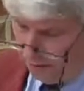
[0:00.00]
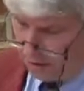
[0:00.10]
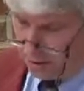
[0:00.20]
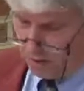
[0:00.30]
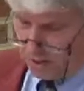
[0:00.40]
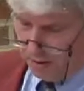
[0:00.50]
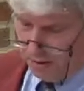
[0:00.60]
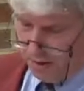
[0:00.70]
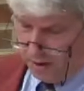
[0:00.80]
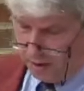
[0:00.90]
first Christian
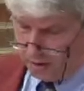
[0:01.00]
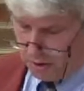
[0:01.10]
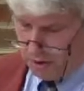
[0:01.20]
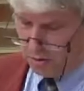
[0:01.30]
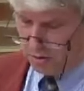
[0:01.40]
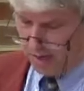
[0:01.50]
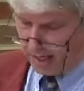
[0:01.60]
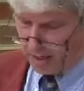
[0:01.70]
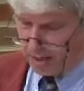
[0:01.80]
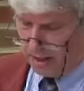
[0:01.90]
theologians to
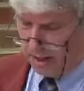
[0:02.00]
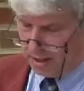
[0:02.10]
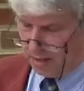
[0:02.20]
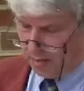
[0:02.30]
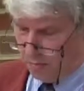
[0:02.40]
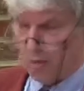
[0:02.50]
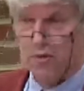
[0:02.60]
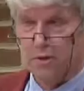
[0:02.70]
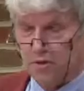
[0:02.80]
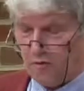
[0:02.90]
recognize the
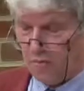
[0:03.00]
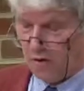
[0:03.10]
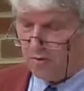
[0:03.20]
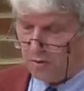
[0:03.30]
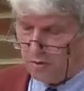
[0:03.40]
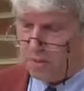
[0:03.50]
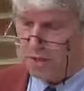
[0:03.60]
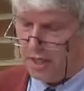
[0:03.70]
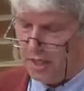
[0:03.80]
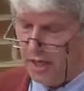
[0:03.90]
importance of both
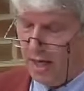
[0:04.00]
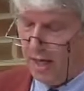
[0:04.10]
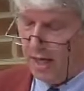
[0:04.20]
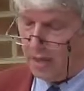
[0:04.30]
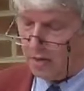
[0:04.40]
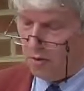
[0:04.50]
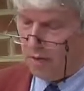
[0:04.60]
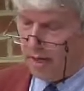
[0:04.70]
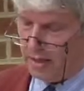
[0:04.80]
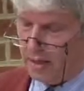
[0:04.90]
Nursi and
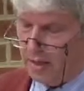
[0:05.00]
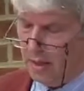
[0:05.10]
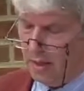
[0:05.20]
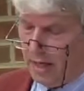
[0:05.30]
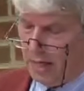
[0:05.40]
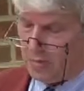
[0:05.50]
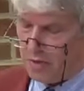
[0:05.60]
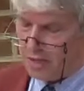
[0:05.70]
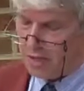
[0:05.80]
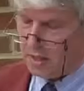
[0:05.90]
Gulen in
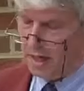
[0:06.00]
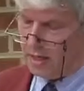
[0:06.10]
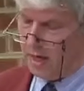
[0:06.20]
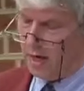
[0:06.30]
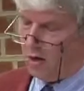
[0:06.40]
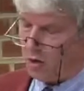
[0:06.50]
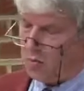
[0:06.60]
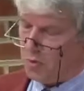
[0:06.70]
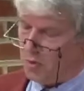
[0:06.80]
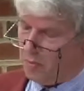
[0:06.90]
present-day dialogues
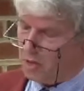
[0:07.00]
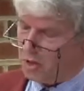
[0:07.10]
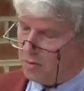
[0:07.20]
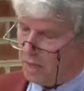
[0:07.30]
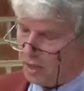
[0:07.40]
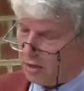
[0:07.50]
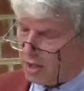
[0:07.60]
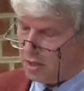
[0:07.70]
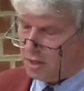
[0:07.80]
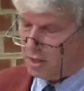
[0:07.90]
between Muslims and
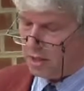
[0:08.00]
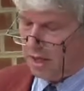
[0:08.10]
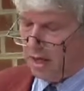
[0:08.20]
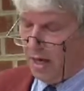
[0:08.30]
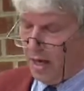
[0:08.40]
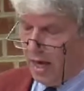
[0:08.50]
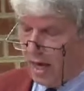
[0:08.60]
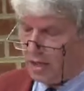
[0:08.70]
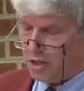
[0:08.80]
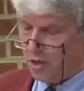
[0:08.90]
Christians,
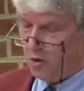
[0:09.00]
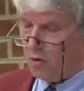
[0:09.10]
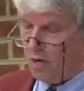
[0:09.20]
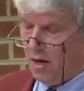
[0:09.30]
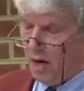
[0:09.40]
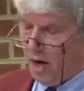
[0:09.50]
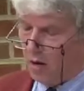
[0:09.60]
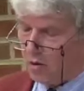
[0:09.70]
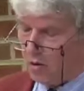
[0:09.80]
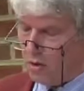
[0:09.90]
has shown
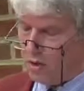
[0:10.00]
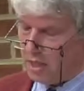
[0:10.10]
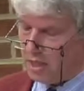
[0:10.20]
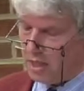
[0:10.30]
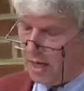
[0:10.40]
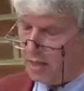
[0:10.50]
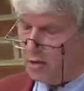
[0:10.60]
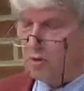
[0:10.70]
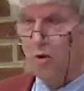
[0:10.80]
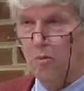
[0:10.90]
how Gulen
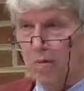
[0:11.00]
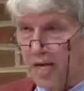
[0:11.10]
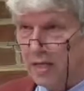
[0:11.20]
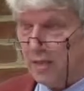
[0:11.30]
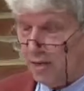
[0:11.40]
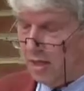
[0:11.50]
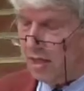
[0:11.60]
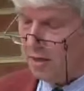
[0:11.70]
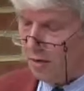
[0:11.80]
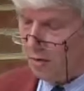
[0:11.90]
decided to combat
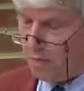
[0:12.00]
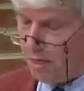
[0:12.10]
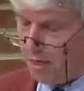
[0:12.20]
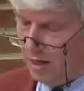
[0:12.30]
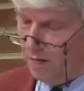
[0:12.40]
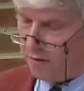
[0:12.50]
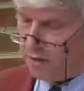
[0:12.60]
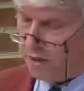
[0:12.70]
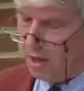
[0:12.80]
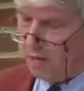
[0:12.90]
these 3
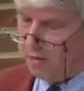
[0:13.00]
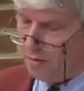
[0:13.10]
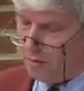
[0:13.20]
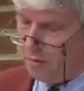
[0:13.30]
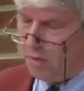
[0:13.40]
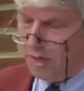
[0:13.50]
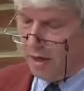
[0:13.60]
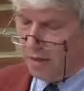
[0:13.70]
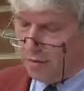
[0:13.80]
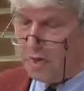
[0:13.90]
evils through
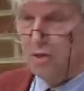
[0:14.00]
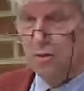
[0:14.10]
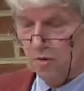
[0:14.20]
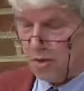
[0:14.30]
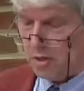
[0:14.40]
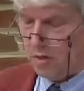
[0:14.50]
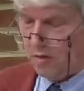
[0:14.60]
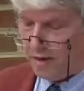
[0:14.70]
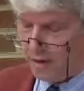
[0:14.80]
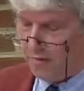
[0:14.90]
3 sorts
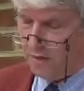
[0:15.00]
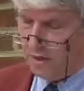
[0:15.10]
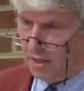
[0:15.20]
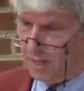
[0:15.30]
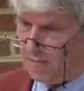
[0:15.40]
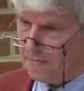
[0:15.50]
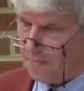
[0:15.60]
of activities.